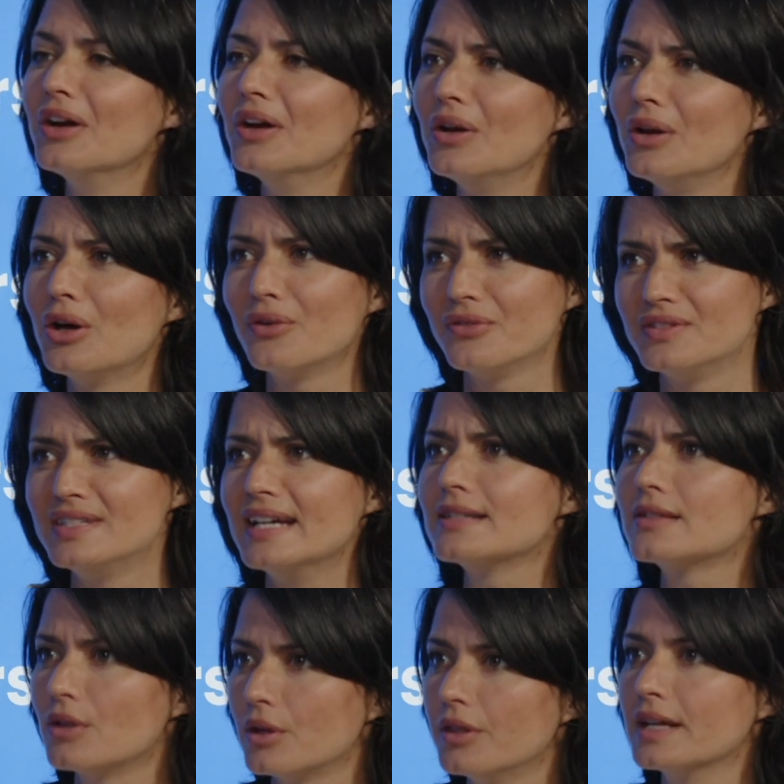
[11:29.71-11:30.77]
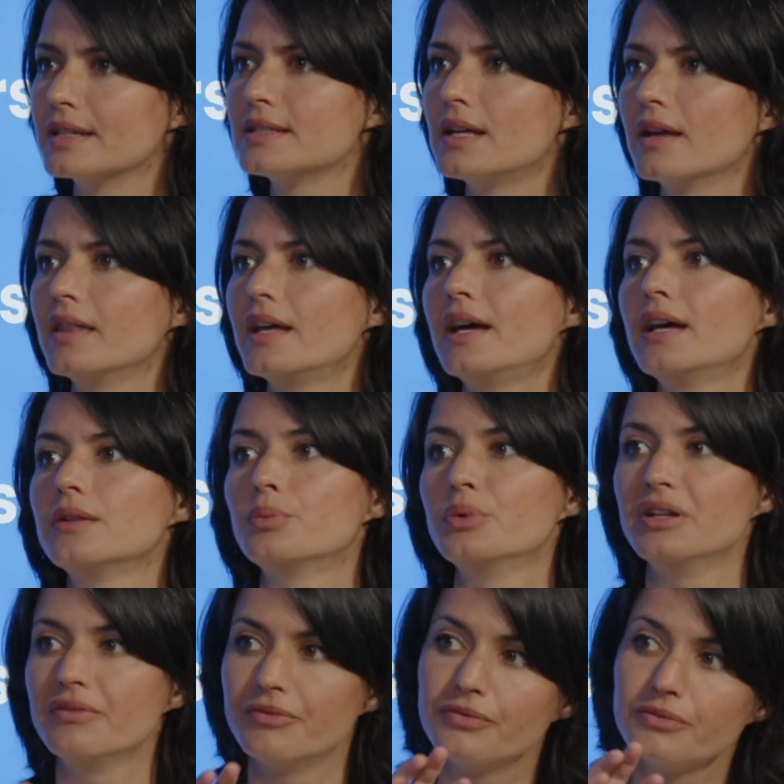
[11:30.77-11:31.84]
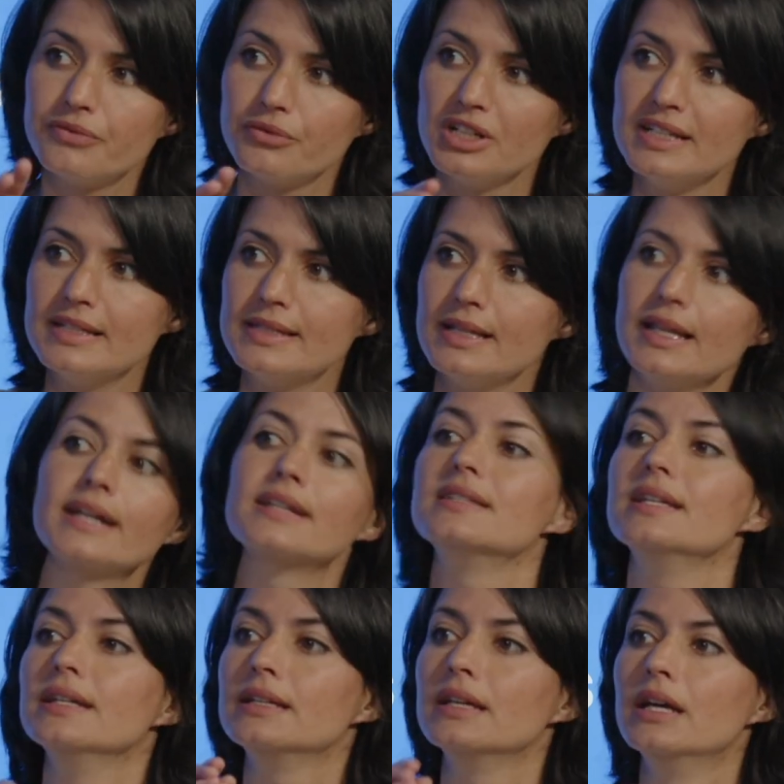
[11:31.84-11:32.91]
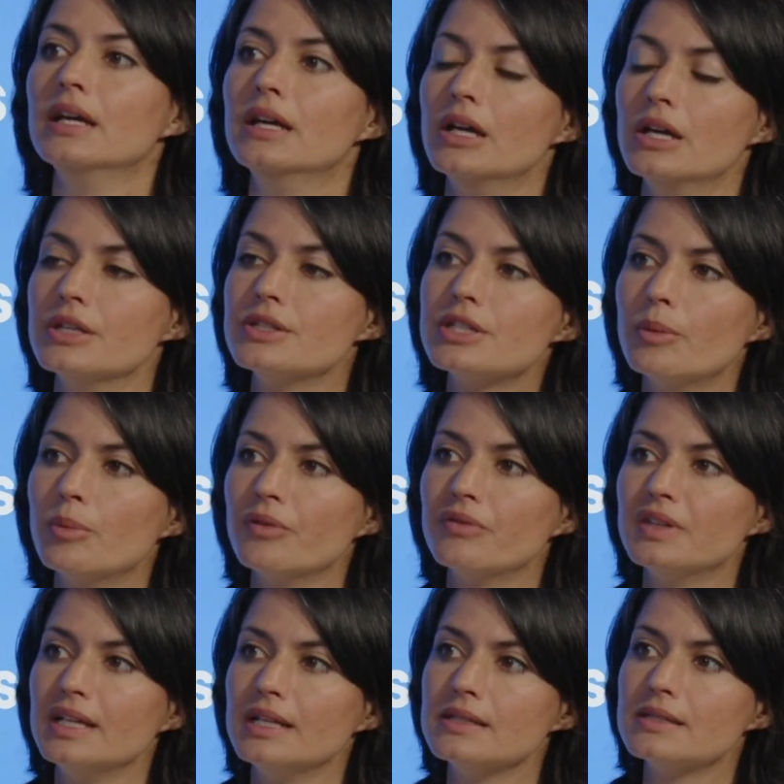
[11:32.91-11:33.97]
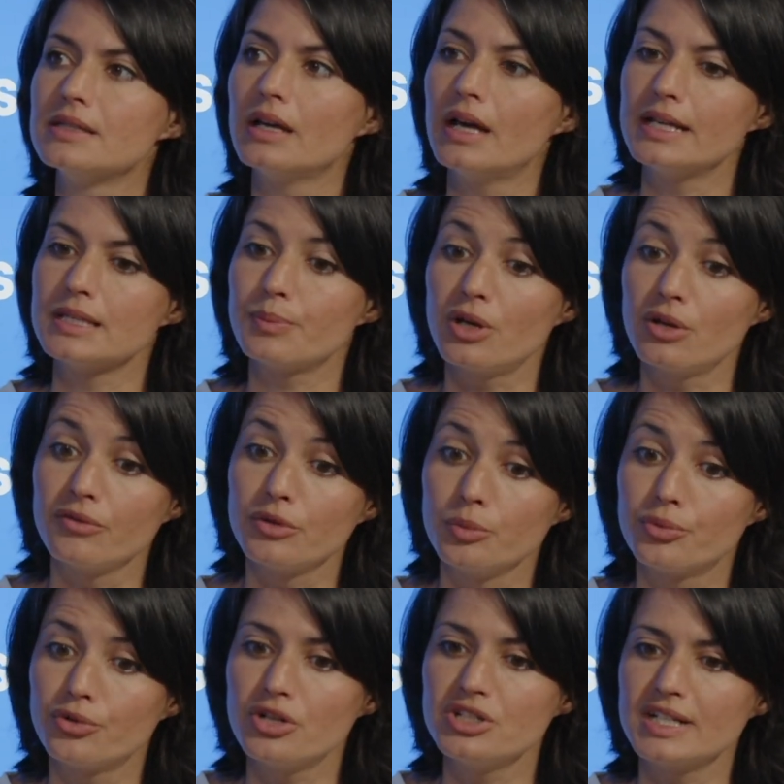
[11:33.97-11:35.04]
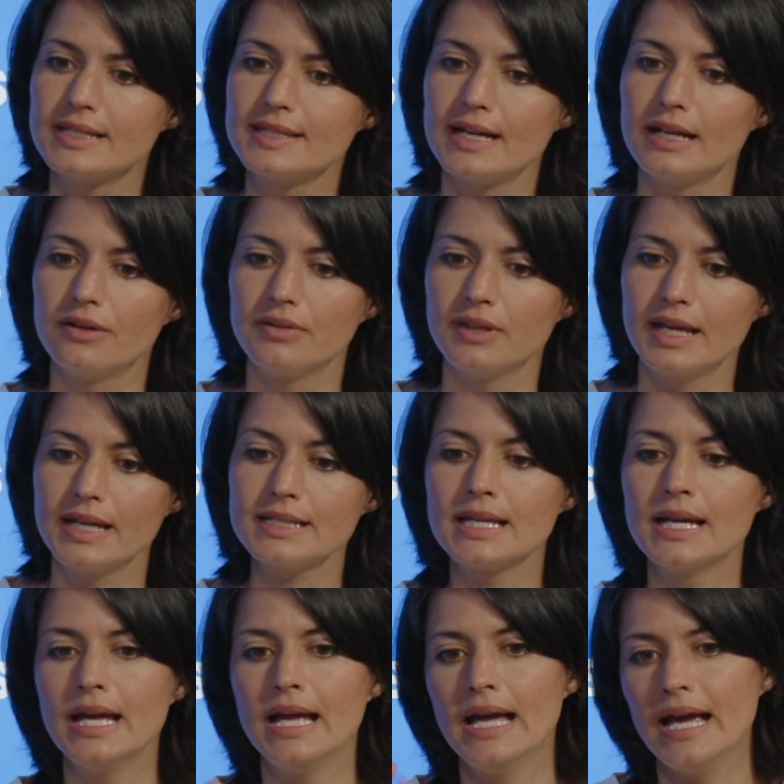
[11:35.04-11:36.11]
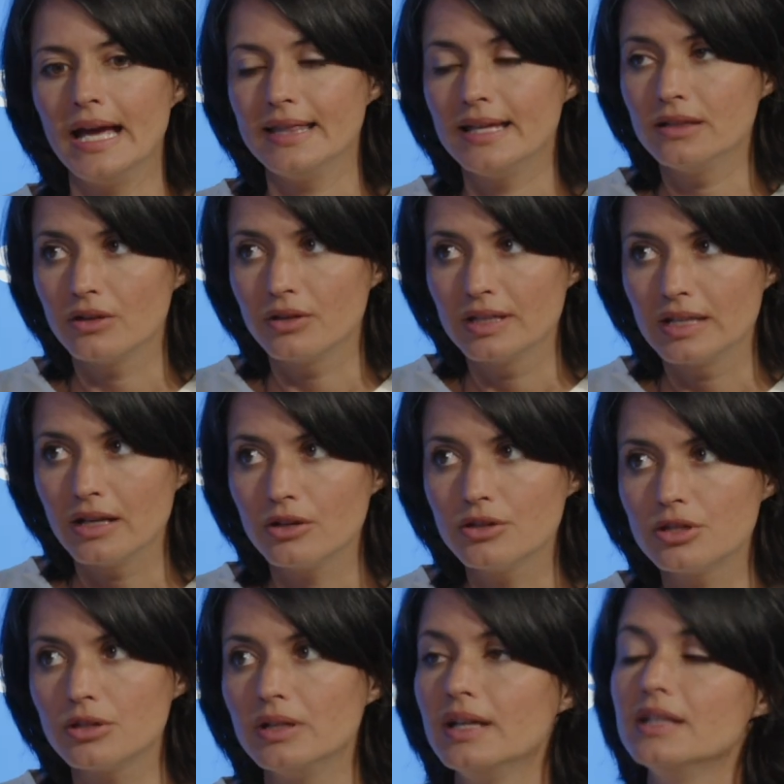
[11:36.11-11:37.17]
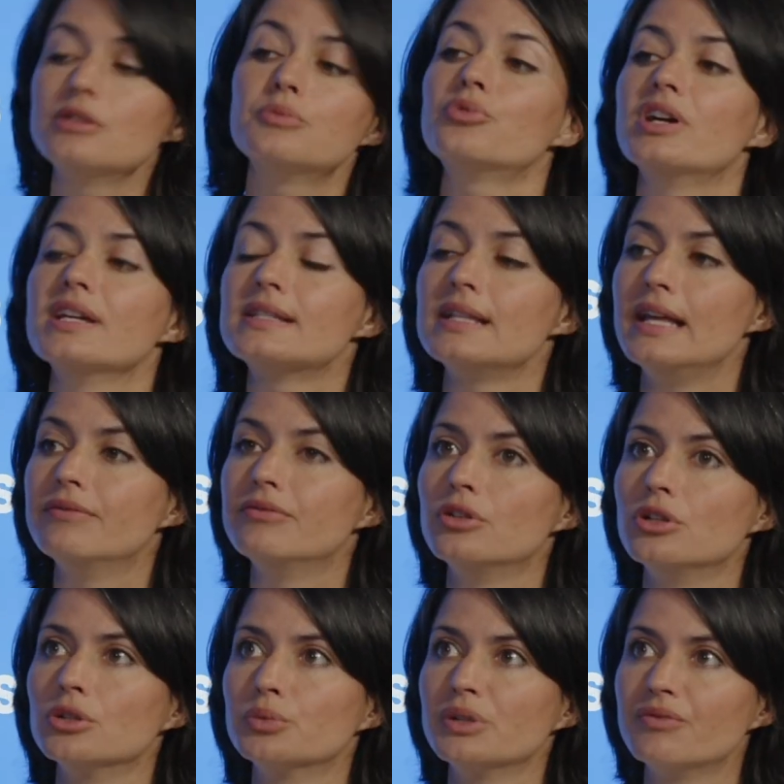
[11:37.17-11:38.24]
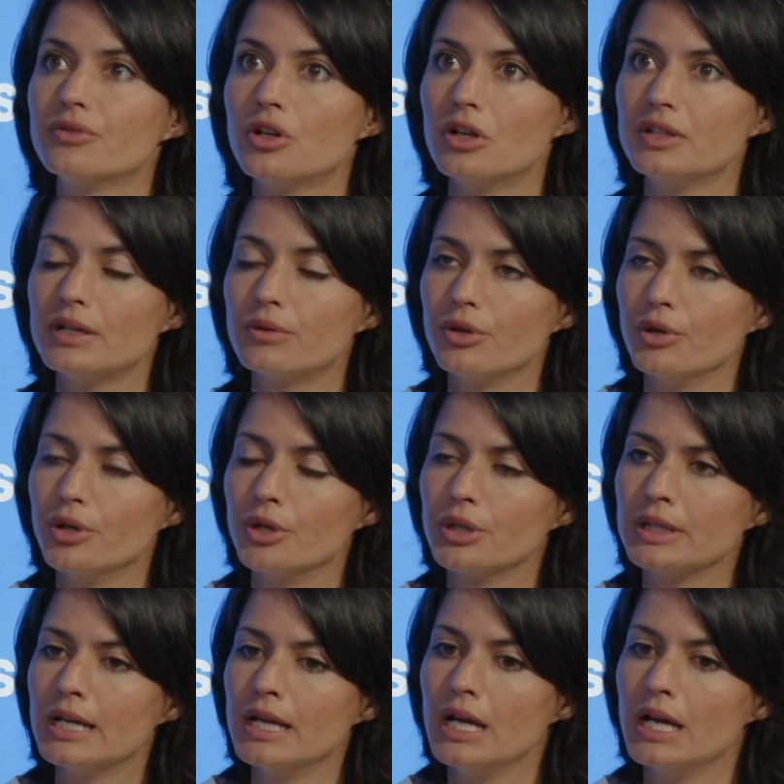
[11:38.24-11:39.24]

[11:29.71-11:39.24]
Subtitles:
lot of text or things like that. We've really selected some of these as part of the project side of things. And then on the enterprise level, we've got our own